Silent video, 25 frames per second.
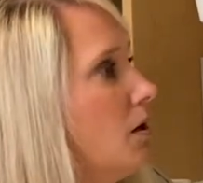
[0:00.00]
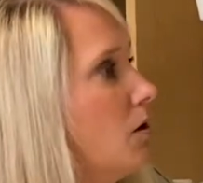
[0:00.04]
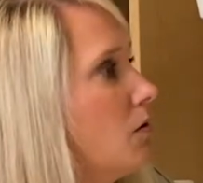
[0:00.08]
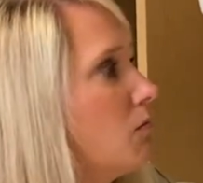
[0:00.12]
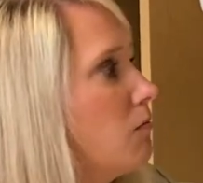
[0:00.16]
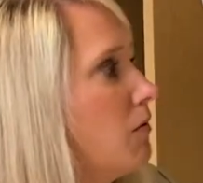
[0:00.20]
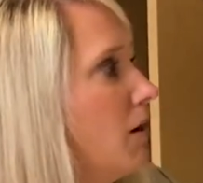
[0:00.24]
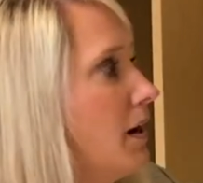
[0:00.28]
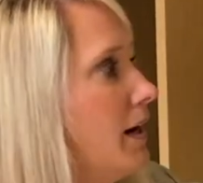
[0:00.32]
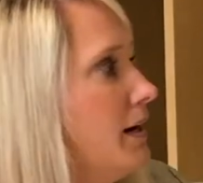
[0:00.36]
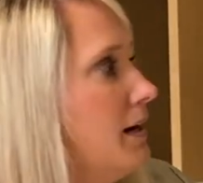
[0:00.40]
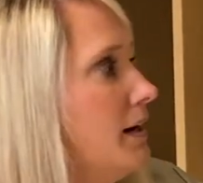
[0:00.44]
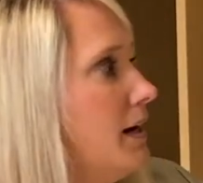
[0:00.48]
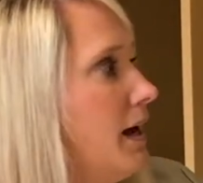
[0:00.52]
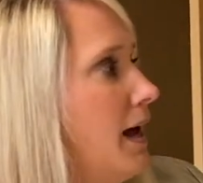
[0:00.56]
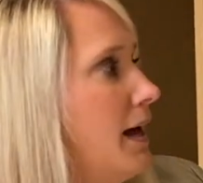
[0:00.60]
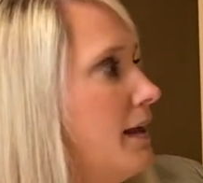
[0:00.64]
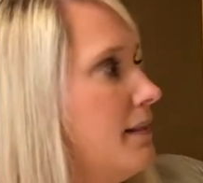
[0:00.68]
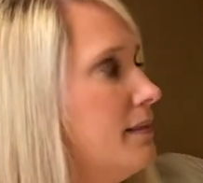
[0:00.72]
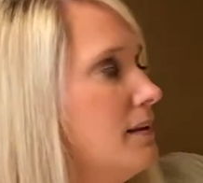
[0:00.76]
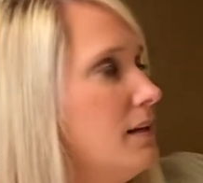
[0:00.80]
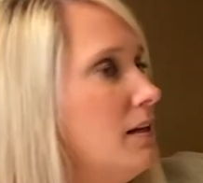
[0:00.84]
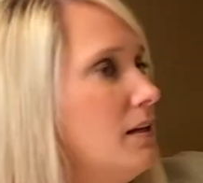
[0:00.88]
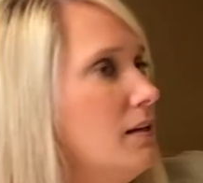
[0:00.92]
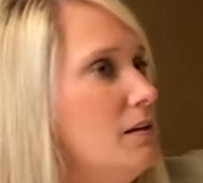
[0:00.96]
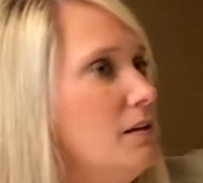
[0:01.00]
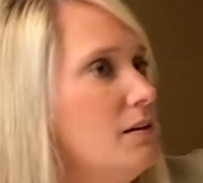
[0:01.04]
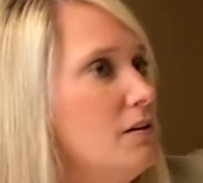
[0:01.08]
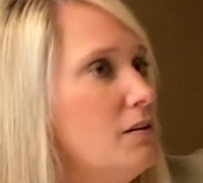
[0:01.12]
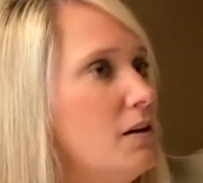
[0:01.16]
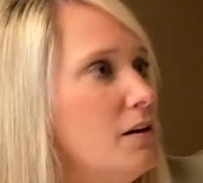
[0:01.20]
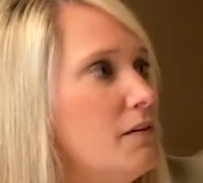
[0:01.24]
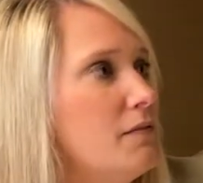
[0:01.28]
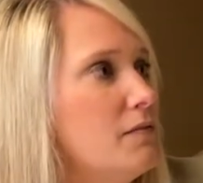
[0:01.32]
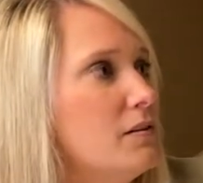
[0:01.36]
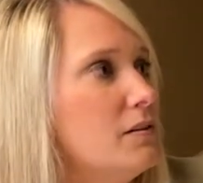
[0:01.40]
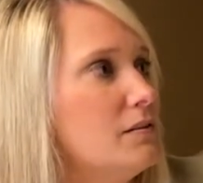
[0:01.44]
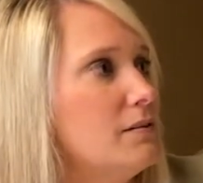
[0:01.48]
right at the end
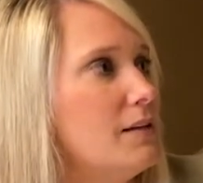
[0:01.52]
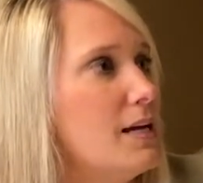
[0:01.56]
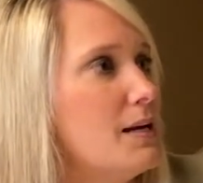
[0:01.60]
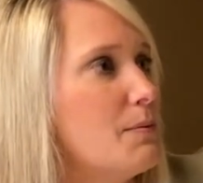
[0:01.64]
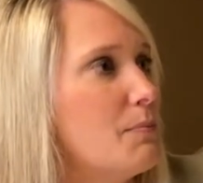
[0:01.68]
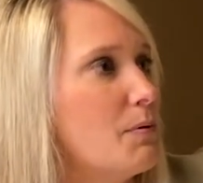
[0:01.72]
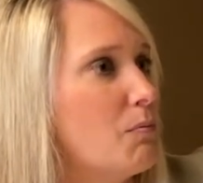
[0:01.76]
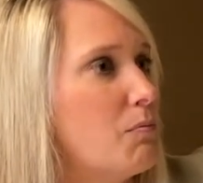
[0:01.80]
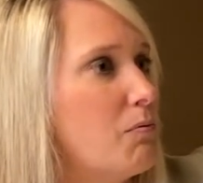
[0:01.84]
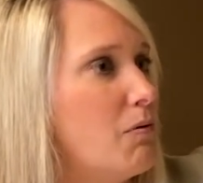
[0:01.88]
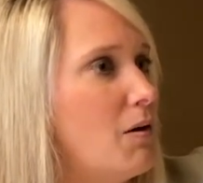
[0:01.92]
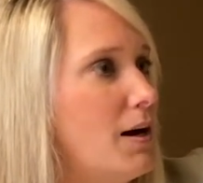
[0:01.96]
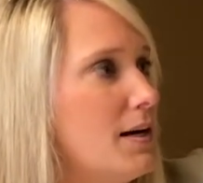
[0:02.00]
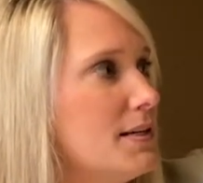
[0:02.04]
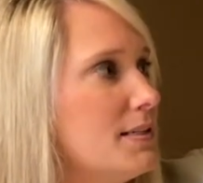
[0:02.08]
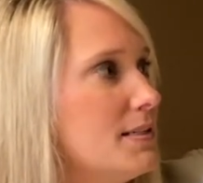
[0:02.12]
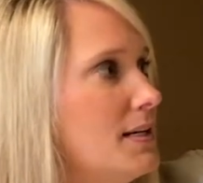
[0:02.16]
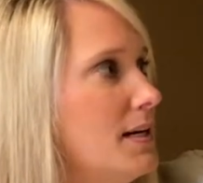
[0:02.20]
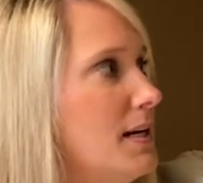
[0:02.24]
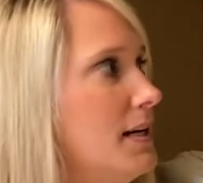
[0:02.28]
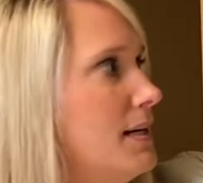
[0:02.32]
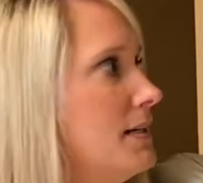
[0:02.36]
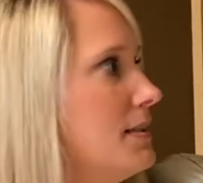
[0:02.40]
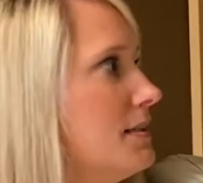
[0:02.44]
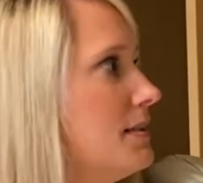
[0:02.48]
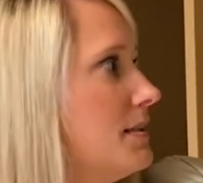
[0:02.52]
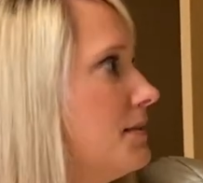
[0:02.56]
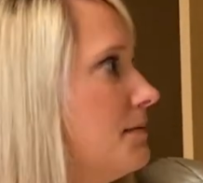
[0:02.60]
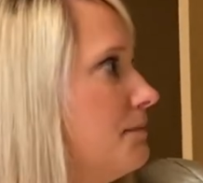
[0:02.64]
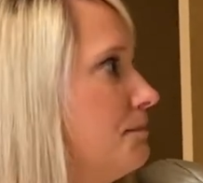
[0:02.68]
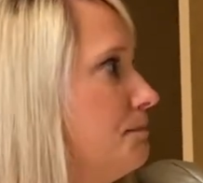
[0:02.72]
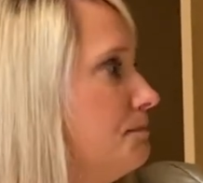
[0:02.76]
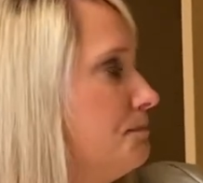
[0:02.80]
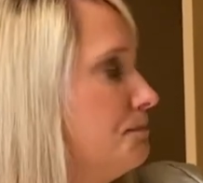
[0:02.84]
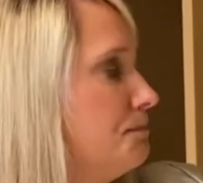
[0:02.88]
of the labor process.